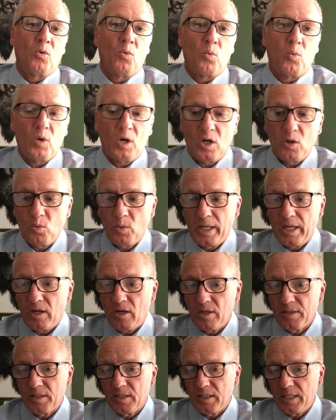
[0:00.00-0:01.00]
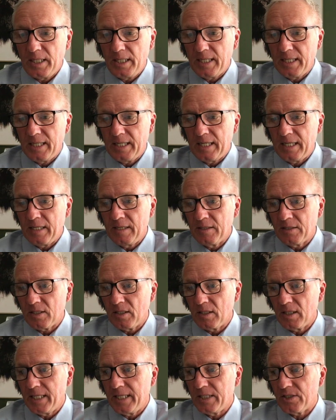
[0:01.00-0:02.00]
While we're on the
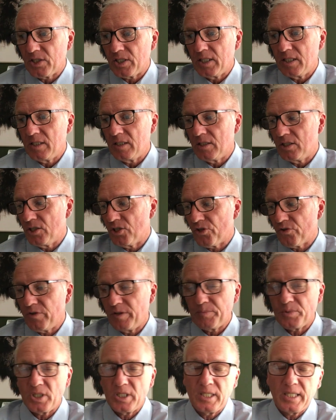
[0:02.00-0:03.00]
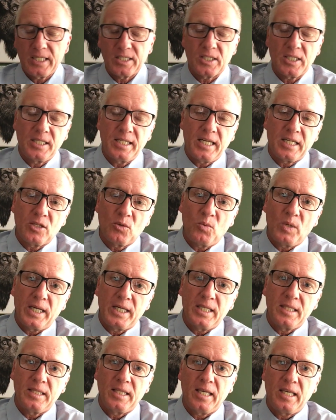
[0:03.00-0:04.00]
links in the description, there's another
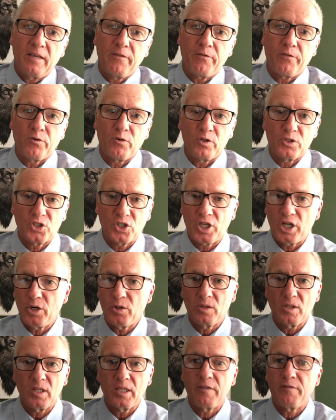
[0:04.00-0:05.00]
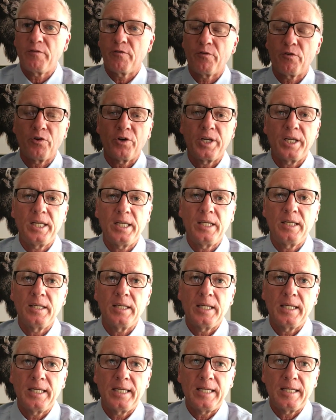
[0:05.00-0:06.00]
one in there for a totally free
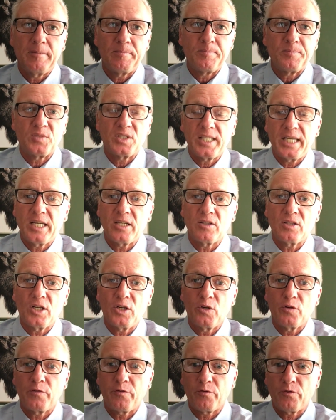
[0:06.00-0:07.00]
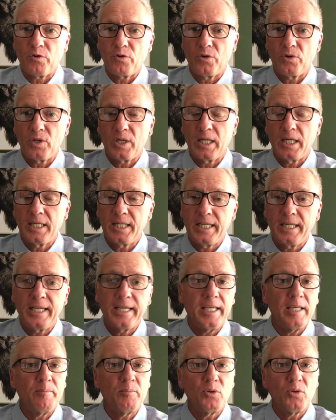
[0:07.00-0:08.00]
download for an
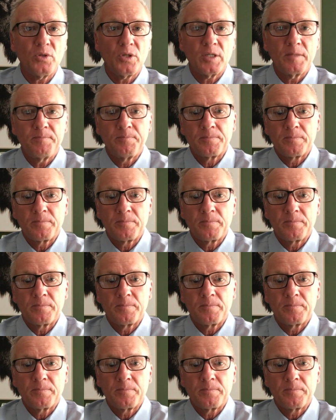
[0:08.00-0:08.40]
ebook.